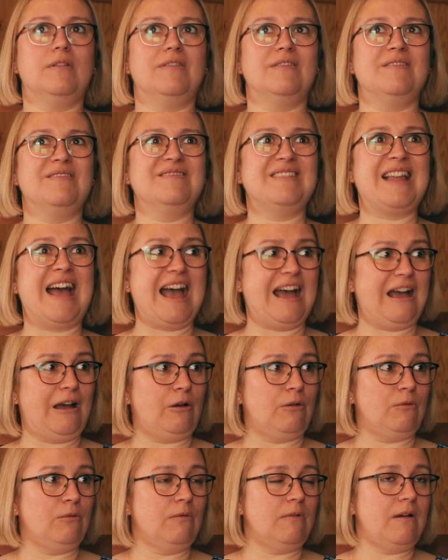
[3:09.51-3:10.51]

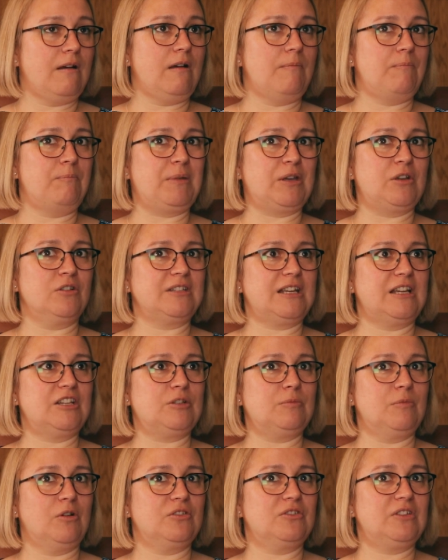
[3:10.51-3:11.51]
Now, because
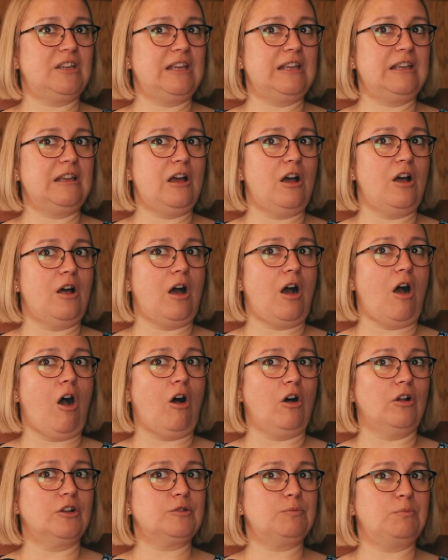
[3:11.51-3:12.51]
HMRC
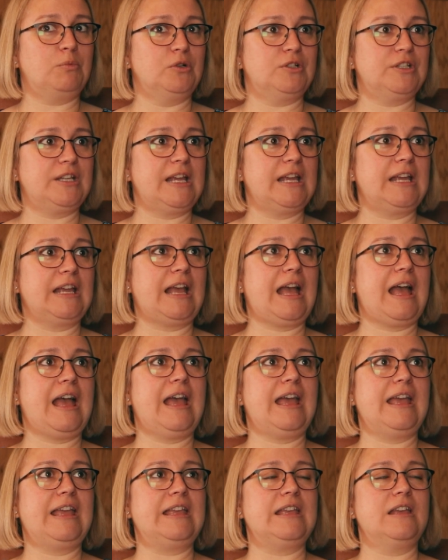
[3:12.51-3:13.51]
aren't putting
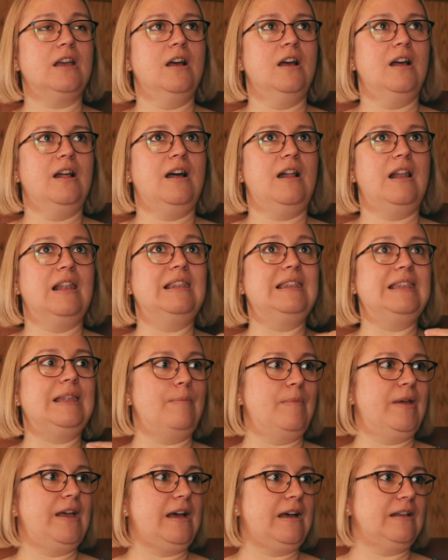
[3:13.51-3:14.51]
a
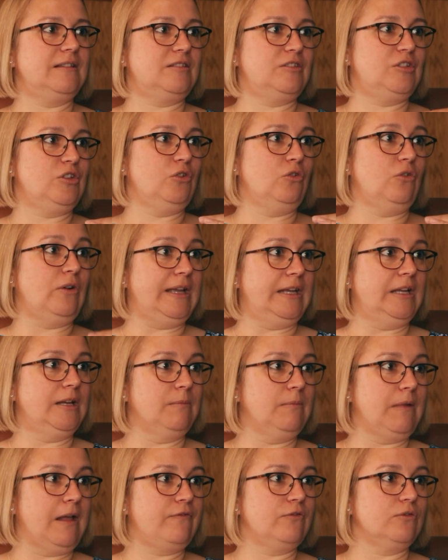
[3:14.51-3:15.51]
limit as to your
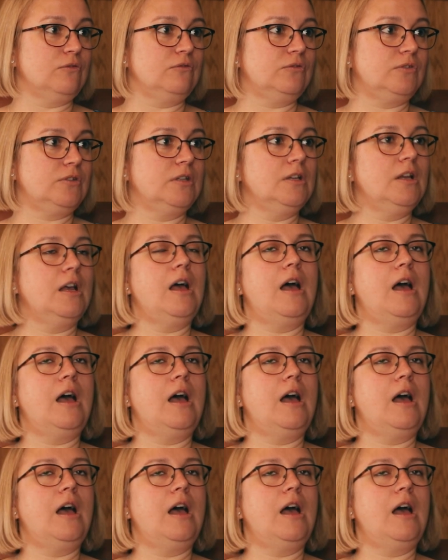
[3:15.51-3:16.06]
income levels,